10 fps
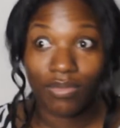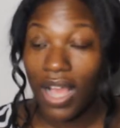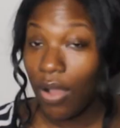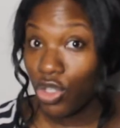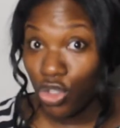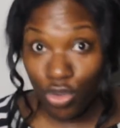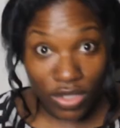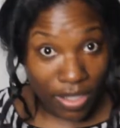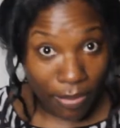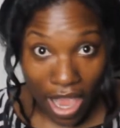I'll
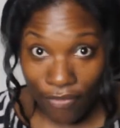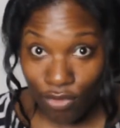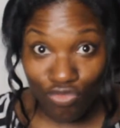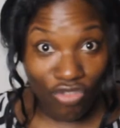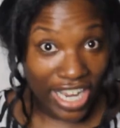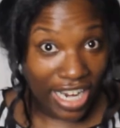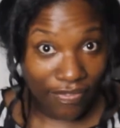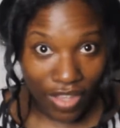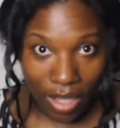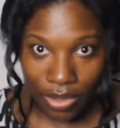use the bathroom right
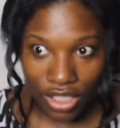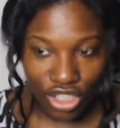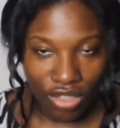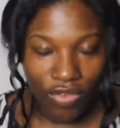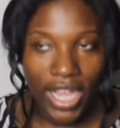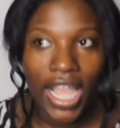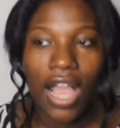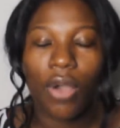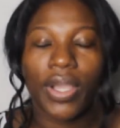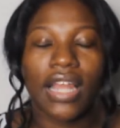after I push Soraya
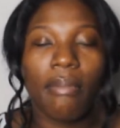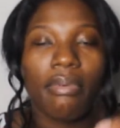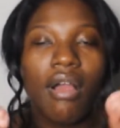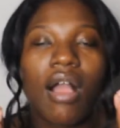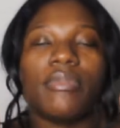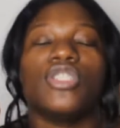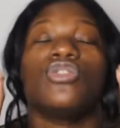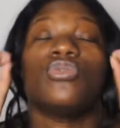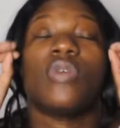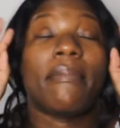out. And I promise
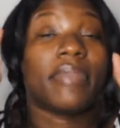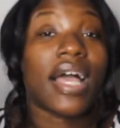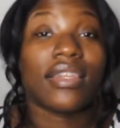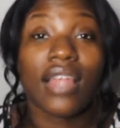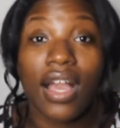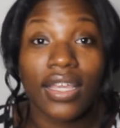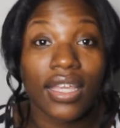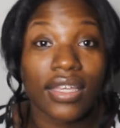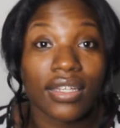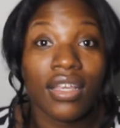you, I'm not
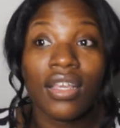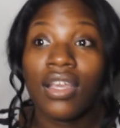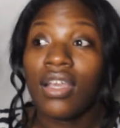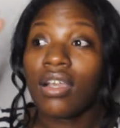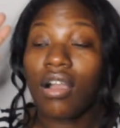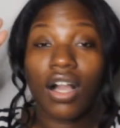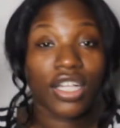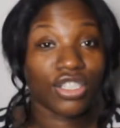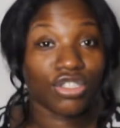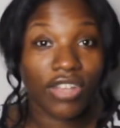lying. God
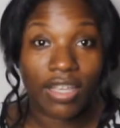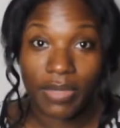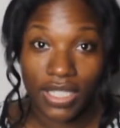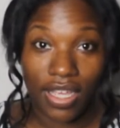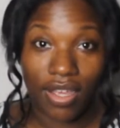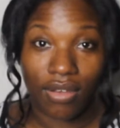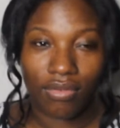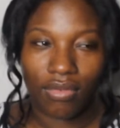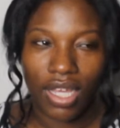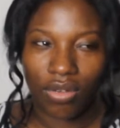can strike me down.
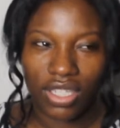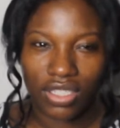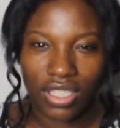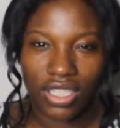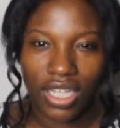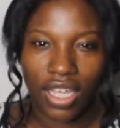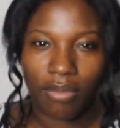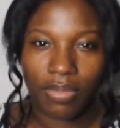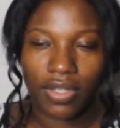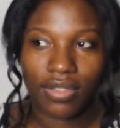I know I shouldn't say
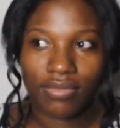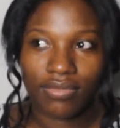that, but